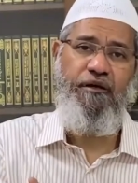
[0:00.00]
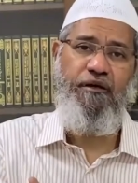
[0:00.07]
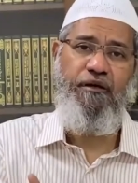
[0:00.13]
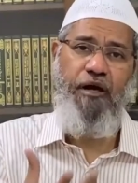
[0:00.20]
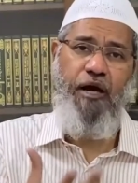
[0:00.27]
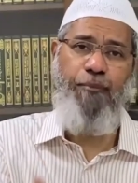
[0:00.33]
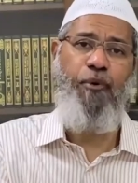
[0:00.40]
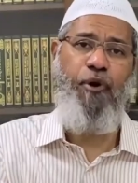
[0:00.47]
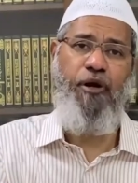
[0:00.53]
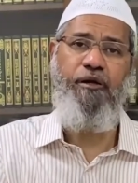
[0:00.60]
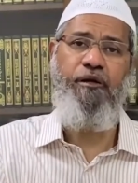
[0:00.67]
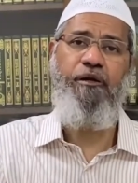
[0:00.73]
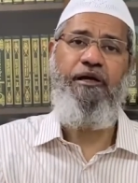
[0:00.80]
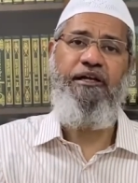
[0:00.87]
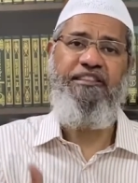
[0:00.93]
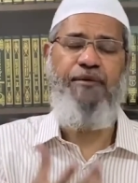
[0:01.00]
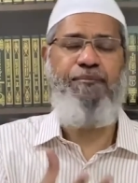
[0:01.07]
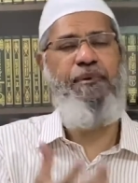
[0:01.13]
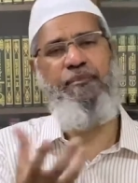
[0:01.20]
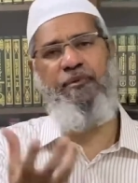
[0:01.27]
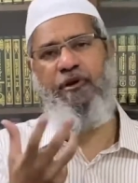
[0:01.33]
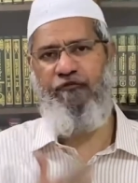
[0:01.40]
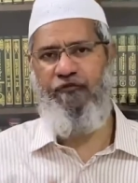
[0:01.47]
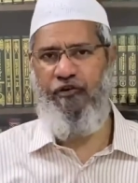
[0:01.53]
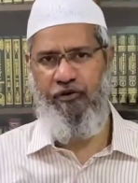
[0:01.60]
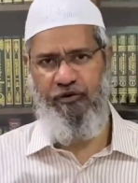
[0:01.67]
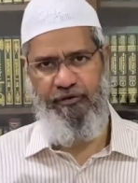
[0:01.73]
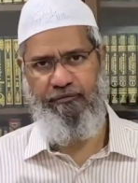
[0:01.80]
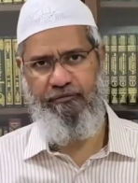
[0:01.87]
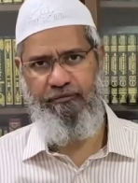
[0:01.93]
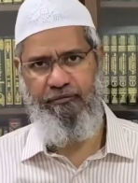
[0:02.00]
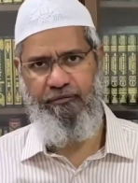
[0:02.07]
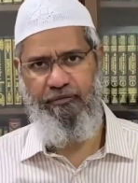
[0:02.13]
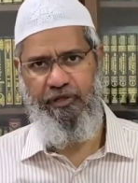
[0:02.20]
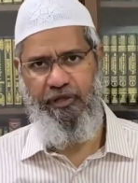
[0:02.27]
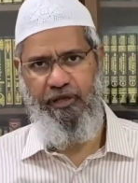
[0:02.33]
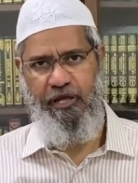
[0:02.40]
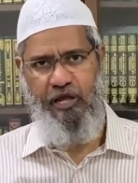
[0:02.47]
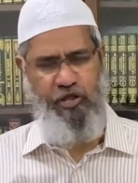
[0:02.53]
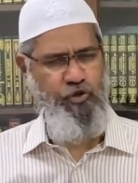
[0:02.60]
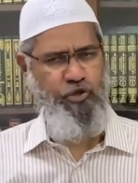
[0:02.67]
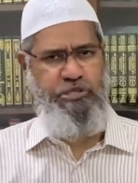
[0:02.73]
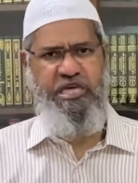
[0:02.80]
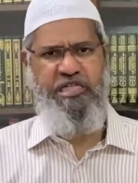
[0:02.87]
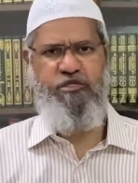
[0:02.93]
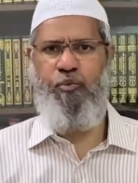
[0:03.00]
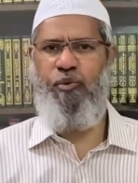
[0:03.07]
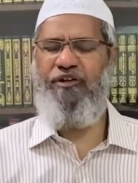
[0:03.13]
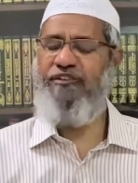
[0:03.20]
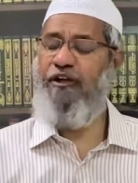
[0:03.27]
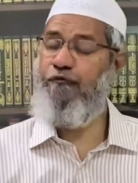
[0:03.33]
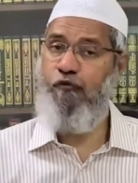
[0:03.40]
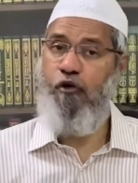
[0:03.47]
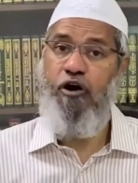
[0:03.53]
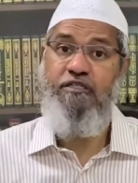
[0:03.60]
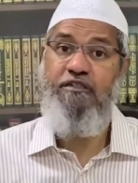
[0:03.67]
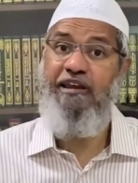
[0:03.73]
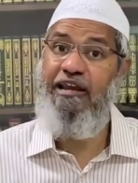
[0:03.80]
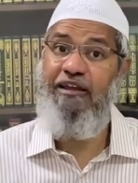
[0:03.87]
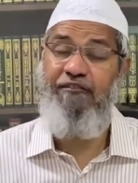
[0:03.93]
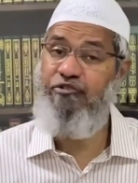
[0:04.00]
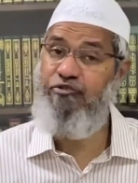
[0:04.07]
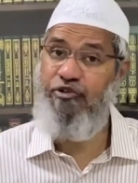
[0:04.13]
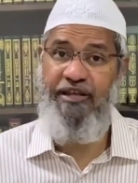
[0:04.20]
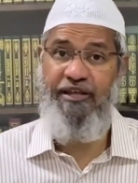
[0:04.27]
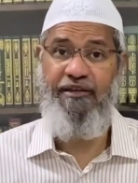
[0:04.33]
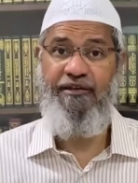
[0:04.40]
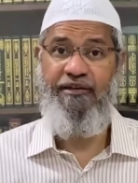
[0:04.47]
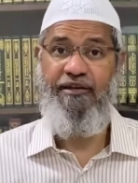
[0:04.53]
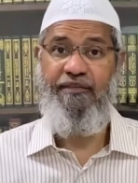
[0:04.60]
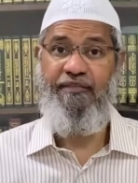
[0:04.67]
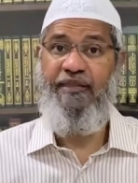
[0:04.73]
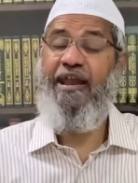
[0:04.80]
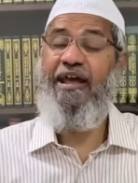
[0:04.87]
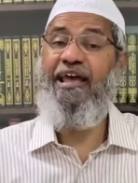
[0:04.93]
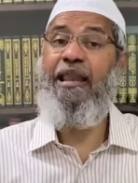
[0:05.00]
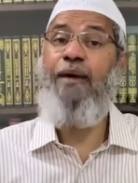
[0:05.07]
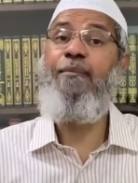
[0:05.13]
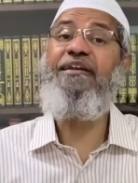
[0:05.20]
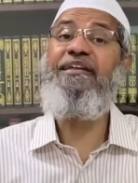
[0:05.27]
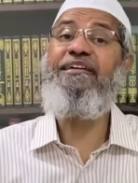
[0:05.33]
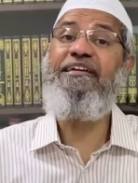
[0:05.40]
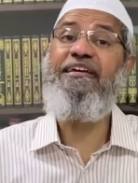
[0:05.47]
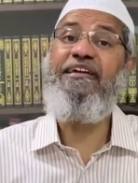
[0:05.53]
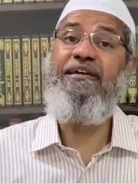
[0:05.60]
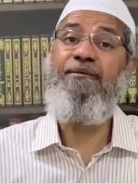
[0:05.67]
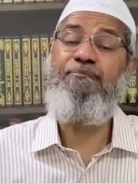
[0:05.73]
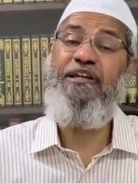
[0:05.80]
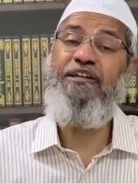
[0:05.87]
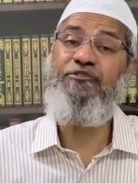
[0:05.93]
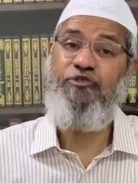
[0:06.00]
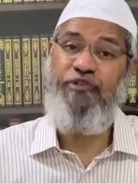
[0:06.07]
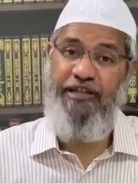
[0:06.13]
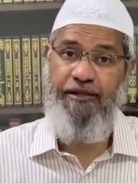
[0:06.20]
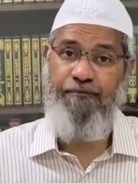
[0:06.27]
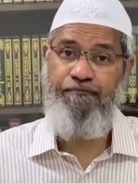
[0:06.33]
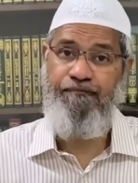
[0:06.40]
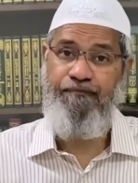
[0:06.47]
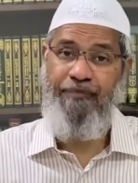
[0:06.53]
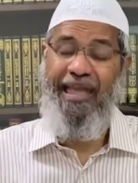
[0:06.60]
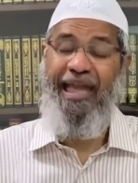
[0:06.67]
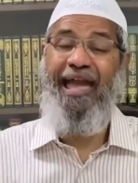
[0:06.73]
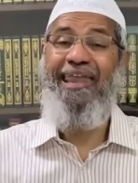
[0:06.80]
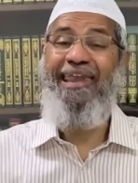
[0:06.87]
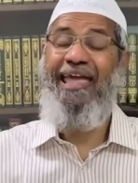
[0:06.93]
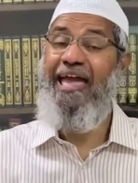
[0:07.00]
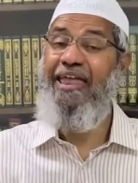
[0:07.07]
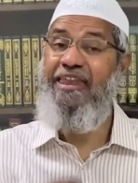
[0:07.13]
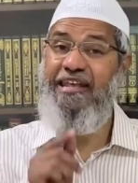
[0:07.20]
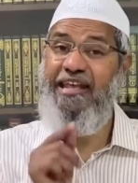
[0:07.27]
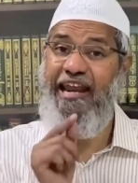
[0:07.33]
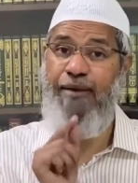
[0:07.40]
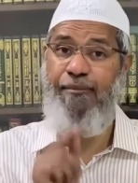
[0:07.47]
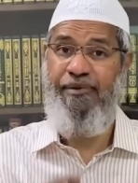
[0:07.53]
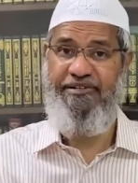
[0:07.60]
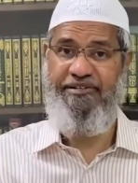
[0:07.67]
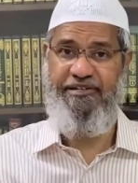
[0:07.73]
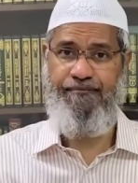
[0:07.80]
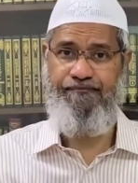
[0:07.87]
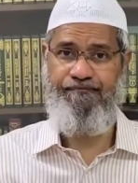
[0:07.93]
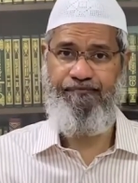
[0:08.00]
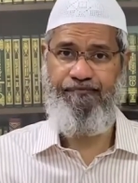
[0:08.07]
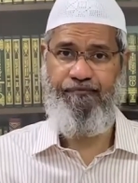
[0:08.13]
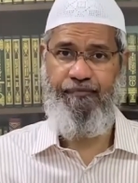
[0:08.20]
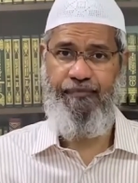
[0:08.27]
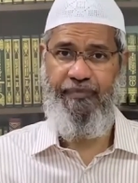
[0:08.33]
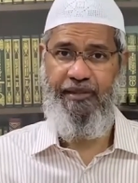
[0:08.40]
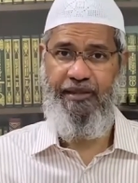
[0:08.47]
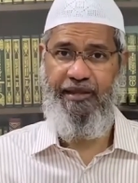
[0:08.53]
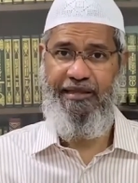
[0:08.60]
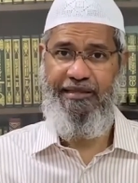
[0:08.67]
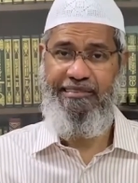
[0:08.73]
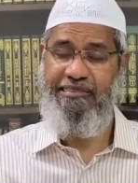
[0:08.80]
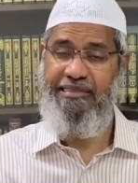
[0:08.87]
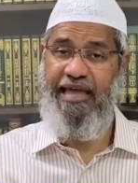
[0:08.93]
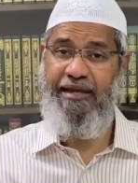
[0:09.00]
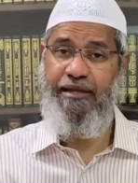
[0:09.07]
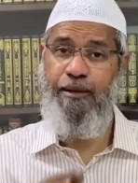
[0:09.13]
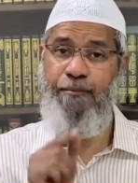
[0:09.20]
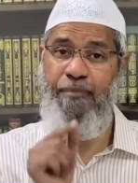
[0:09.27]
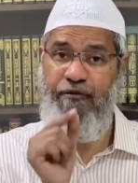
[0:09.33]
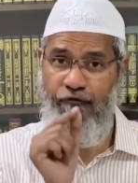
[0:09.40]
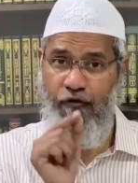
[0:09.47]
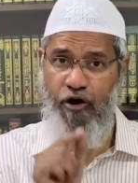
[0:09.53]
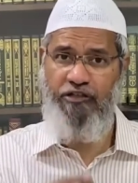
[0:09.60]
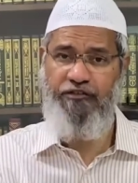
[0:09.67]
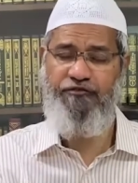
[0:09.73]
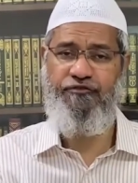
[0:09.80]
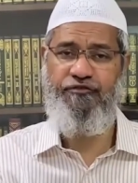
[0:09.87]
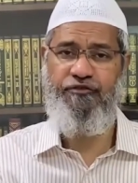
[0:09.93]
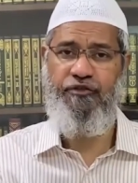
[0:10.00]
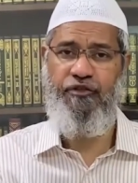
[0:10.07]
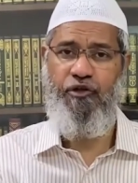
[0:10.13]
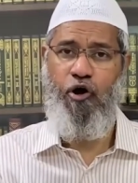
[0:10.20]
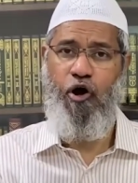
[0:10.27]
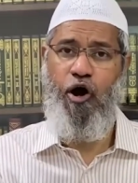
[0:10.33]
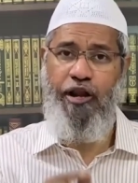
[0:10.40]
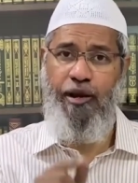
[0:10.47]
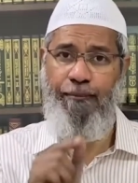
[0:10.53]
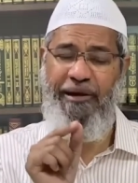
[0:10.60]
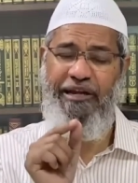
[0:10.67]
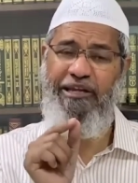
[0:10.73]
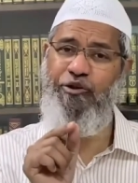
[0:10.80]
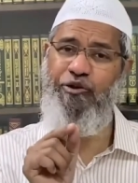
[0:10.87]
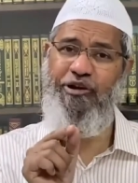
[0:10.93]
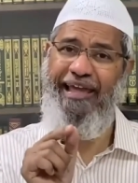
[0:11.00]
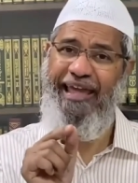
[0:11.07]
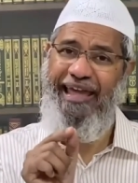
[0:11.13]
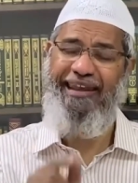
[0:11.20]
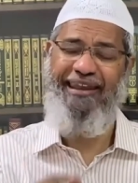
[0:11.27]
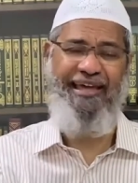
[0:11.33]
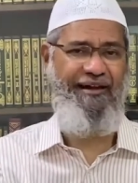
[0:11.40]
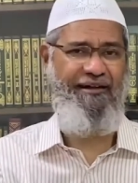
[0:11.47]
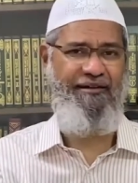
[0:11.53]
upon the people of Pharaoh. So this verse of course is relevant today. There are calamities taking place today. And any calamity that befalls on a particular area,